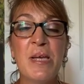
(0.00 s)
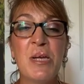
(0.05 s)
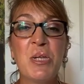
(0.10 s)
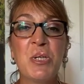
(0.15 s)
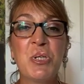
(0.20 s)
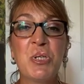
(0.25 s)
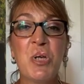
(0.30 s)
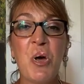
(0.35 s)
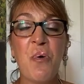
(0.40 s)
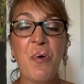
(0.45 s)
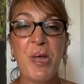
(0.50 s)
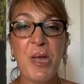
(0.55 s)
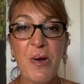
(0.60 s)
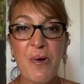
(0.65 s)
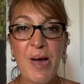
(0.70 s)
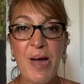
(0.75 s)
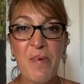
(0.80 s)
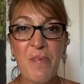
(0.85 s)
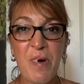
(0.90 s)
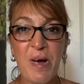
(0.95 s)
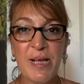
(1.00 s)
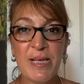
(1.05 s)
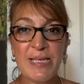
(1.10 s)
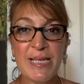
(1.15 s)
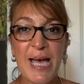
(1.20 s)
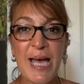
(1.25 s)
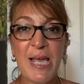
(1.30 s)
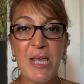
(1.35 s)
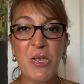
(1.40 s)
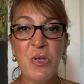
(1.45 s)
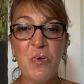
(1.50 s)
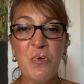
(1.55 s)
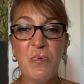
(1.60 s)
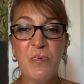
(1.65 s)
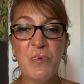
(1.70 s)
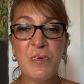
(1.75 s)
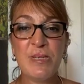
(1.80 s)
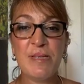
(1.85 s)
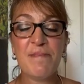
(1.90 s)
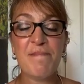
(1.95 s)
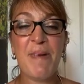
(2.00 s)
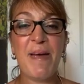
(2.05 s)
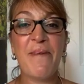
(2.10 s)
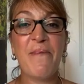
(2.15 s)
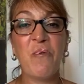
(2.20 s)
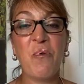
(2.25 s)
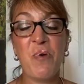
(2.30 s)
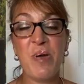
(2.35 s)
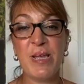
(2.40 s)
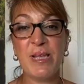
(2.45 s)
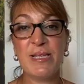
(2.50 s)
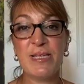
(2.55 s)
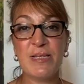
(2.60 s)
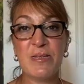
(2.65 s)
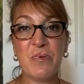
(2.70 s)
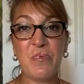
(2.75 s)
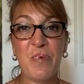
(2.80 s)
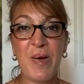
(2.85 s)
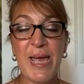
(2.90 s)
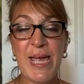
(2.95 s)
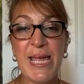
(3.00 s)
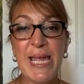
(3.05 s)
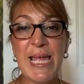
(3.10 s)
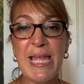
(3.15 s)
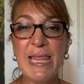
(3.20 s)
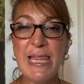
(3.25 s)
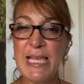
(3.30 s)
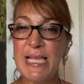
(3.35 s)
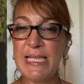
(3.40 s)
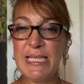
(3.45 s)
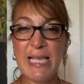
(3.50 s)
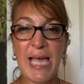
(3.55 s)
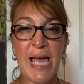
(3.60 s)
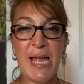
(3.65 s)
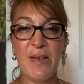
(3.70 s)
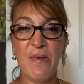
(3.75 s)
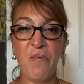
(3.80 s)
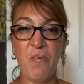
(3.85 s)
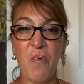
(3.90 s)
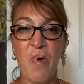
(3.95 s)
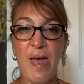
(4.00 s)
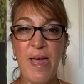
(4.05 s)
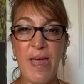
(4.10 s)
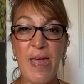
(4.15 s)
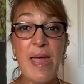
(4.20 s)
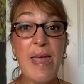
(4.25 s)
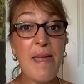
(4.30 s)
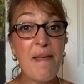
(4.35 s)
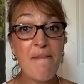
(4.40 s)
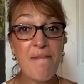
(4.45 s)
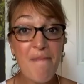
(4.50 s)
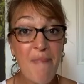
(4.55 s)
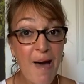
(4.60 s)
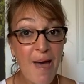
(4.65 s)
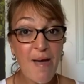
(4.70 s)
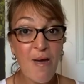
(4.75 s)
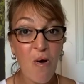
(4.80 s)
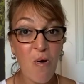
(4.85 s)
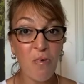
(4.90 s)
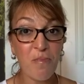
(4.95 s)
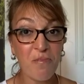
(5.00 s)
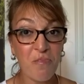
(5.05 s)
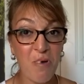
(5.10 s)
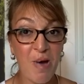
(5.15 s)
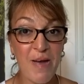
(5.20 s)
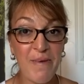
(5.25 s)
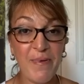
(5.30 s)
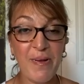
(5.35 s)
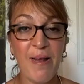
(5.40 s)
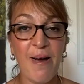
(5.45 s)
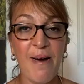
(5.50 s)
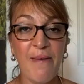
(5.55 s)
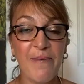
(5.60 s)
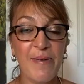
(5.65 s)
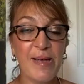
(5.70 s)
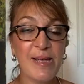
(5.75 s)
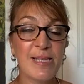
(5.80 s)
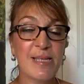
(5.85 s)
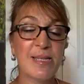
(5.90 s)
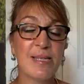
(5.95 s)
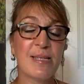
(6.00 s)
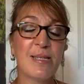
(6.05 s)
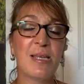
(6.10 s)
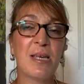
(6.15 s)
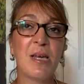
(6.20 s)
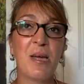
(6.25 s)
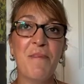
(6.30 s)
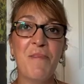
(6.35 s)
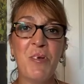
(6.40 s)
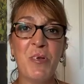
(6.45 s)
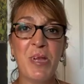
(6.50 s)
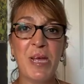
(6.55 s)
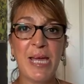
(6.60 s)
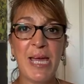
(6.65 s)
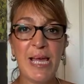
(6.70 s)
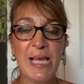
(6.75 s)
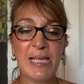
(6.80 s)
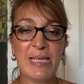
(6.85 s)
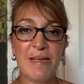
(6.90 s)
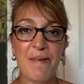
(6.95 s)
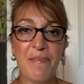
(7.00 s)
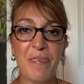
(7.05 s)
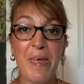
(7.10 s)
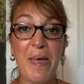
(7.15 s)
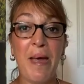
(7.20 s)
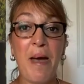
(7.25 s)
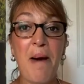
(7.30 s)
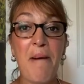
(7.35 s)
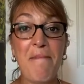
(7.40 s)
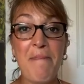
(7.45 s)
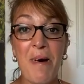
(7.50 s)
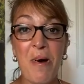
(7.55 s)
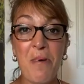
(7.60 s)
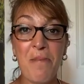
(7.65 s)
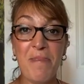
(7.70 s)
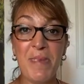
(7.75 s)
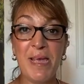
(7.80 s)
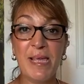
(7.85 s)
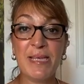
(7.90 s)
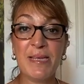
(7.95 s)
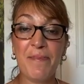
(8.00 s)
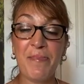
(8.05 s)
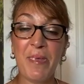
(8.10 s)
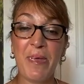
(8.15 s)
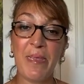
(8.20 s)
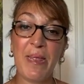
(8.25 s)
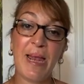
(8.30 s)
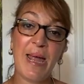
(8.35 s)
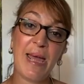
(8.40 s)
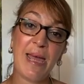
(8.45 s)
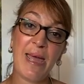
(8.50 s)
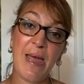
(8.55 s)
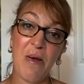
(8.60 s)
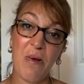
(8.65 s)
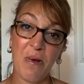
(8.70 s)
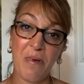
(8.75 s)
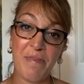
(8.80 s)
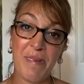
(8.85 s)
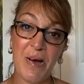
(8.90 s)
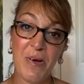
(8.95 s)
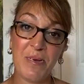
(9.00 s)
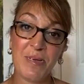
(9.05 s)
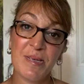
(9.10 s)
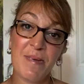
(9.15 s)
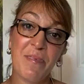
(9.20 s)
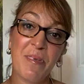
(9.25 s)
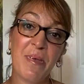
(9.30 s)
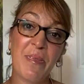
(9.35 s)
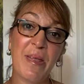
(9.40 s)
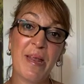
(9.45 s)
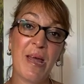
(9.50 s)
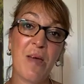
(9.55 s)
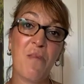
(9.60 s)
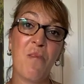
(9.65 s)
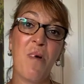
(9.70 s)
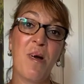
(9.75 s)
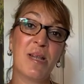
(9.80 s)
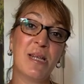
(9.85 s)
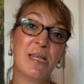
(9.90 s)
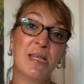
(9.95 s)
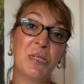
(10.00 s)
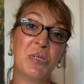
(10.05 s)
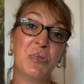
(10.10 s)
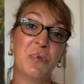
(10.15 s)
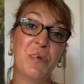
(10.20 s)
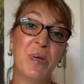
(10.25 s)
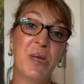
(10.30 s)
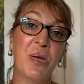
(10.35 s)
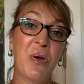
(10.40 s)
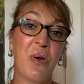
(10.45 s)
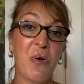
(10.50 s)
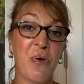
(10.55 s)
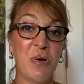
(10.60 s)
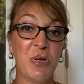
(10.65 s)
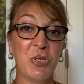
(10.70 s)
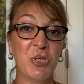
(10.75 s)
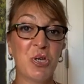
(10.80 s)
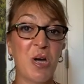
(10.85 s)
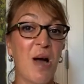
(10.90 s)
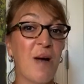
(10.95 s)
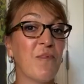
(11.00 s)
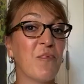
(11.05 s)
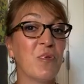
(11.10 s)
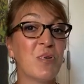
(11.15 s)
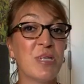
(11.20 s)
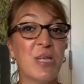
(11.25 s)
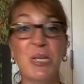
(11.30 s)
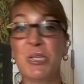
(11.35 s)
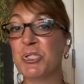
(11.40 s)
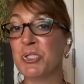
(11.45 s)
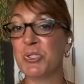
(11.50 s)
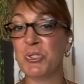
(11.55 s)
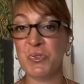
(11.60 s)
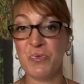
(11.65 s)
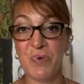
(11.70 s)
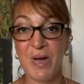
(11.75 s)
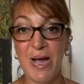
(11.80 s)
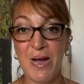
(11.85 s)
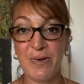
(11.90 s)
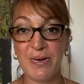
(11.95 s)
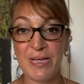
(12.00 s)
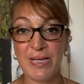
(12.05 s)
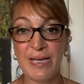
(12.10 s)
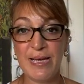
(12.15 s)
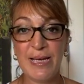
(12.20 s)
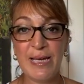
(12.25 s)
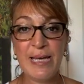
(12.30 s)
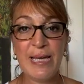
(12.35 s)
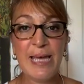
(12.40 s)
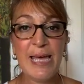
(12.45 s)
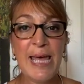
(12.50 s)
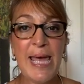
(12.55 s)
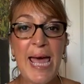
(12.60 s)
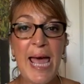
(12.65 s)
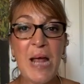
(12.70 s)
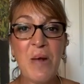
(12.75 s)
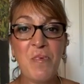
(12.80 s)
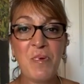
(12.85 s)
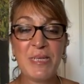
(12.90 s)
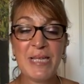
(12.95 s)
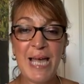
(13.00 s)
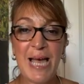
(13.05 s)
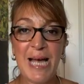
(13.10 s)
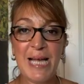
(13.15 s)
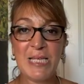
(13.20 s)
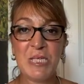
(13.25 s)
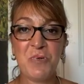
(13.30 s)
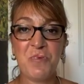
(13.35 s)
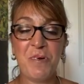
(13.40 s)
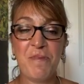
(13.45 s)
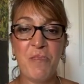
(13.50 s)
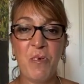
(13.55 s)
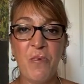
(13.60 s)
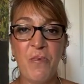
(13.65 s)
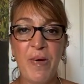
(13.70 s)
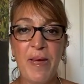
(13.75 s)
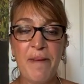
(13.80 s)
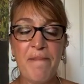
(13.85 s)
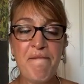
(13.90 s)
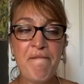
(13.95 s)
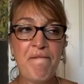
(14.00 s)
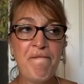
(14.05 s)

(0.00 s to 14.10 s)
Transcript: so here I was, I used my voice, right, in this kind of way, in my own private office to communicate something about me, something that I cared about, something that I wanted to encourage conversations around, and was asked to remove it.